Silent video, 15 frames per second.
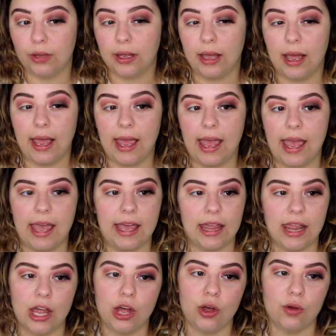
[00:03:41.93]
like a
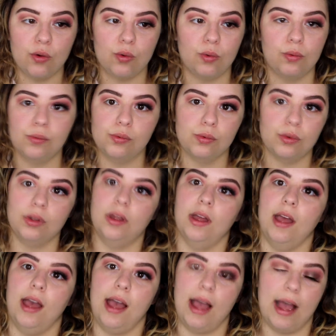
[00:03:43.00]
halo
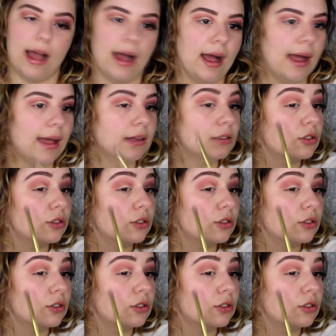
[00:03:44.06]
eye.